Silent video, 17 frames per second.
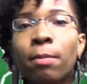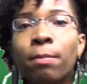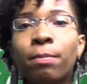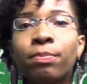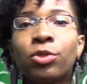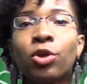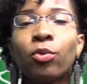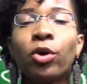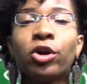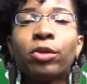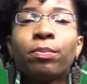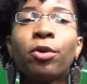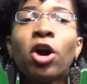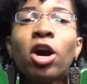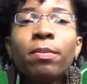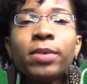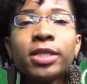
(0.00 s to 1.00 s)
The word
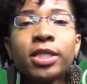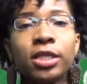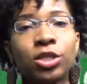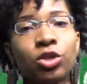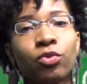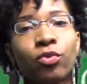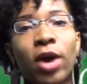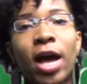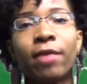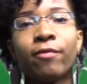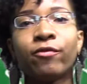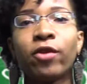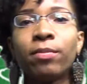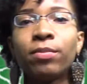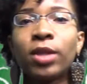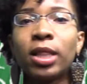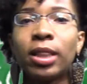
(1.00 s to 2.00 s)
purpose is derived
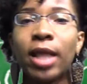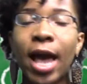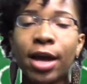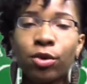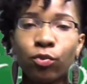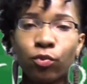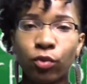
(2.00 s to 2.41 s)
from the Latin